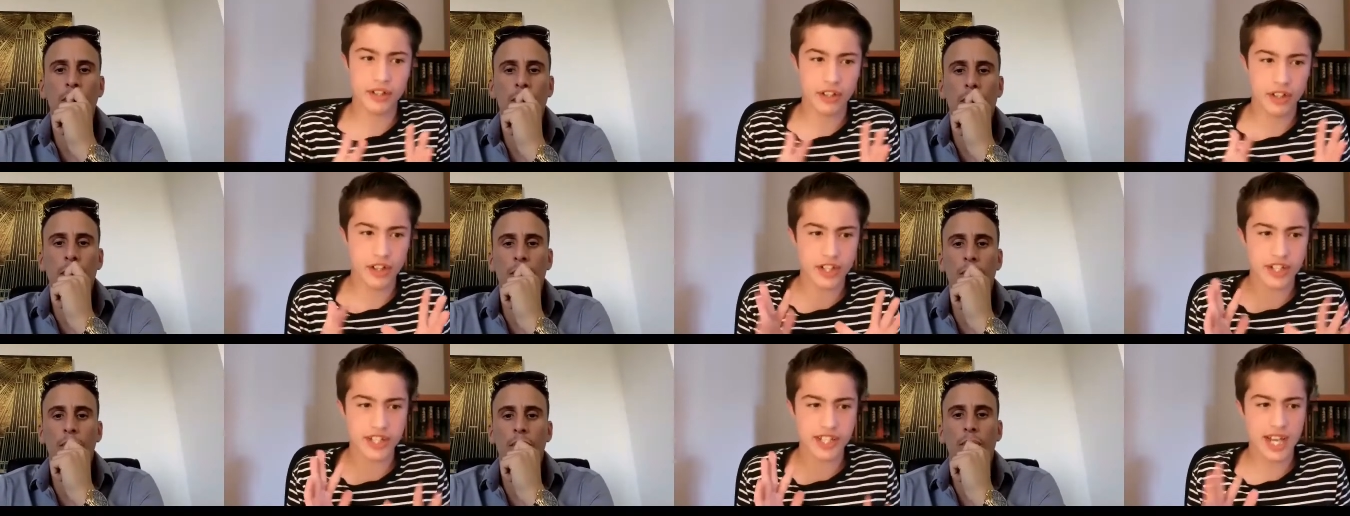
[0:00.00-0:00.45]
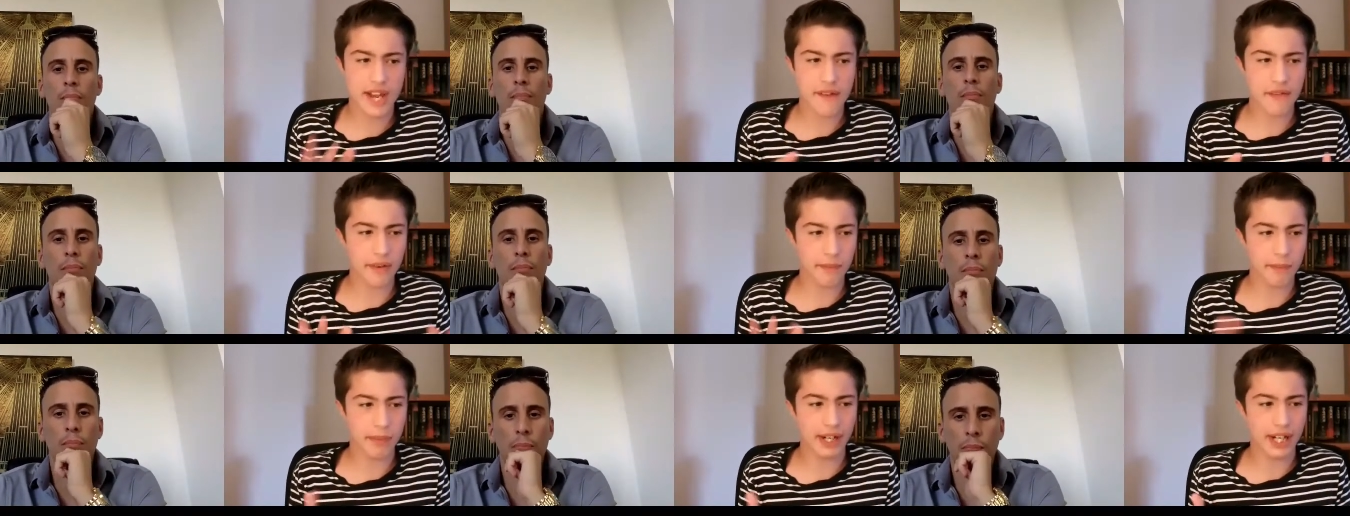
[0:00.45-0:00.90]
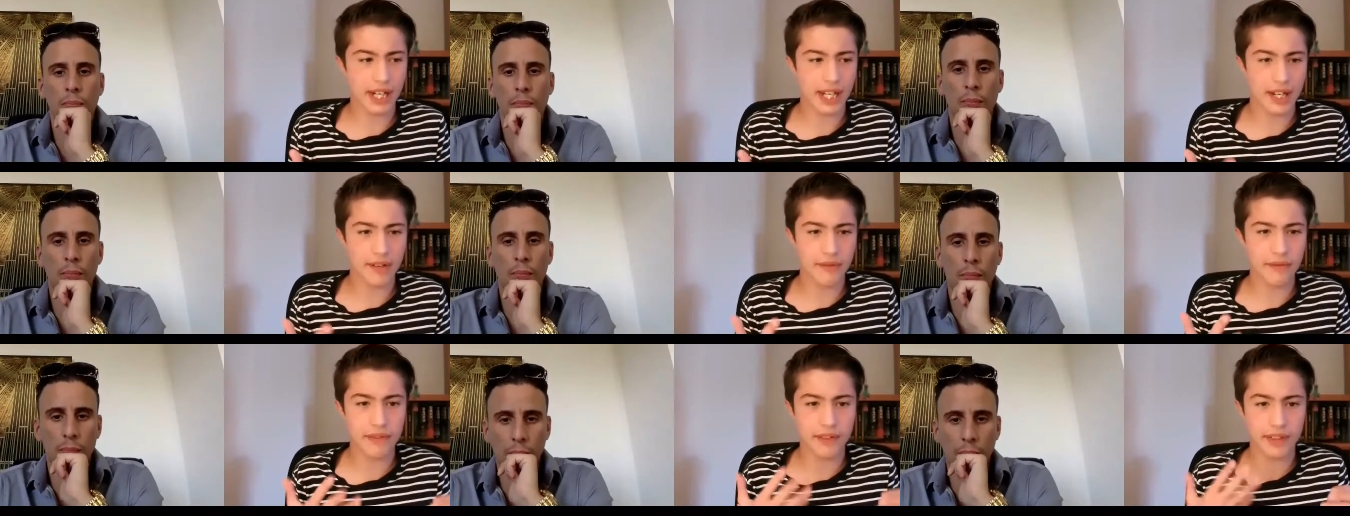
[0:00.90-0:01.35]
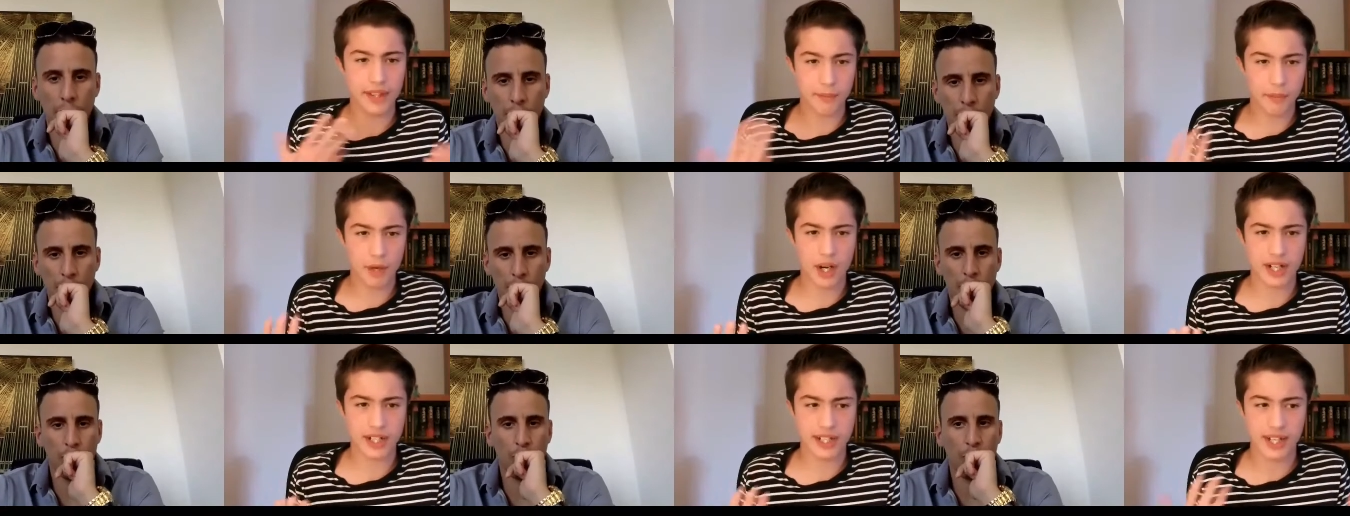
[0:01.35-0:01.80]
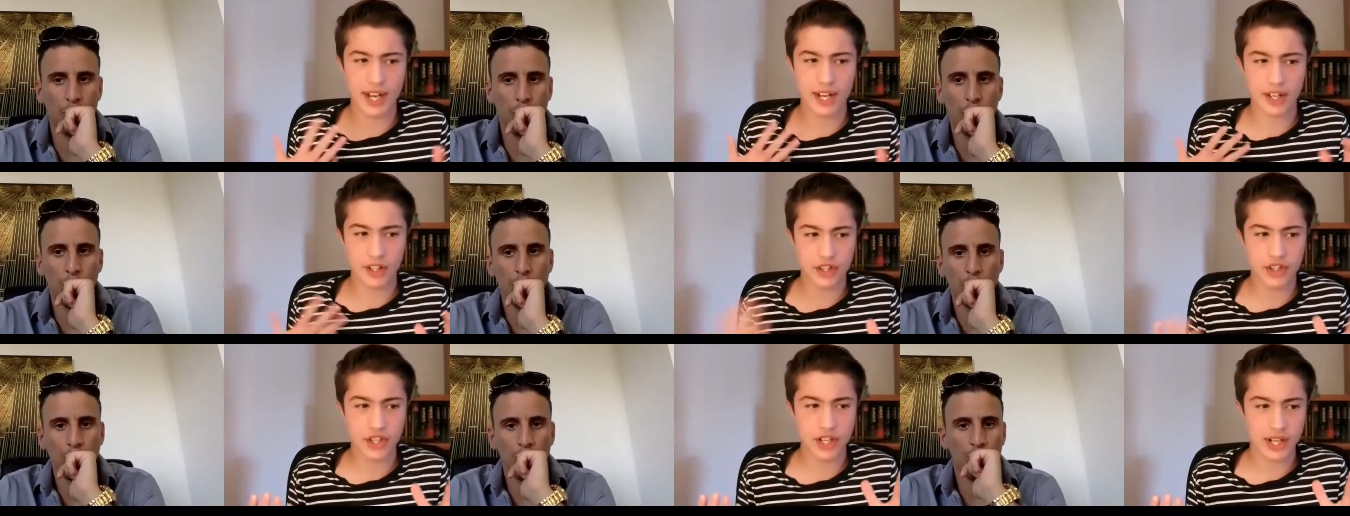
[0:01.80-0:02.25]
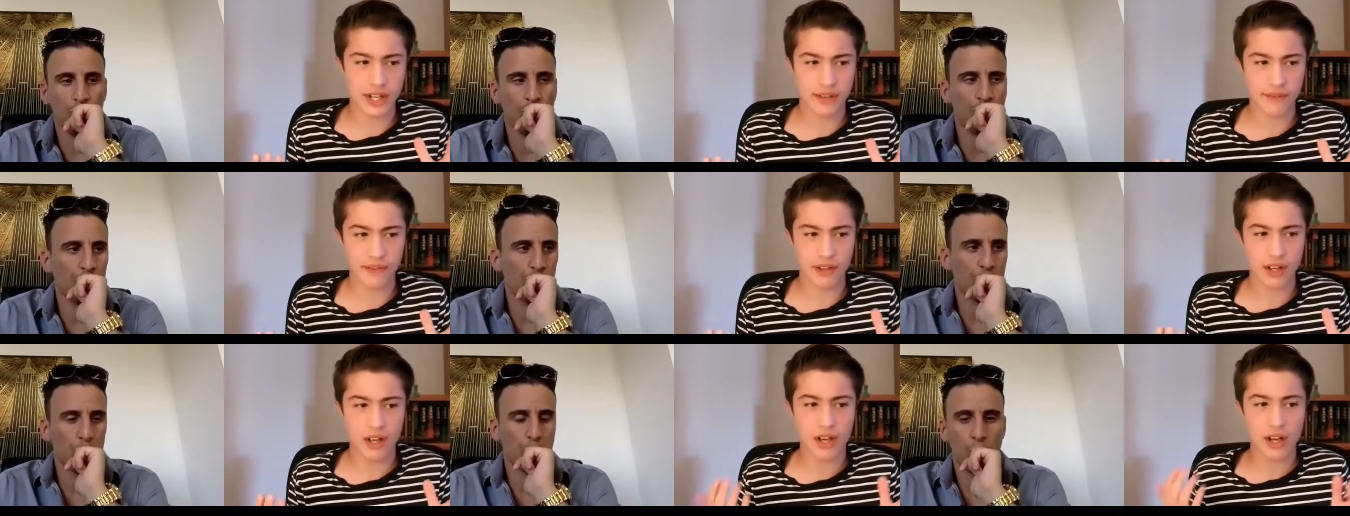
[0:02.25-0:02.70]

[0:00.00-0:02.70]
Speaker 1: can conceive and believe, the mind can achieve.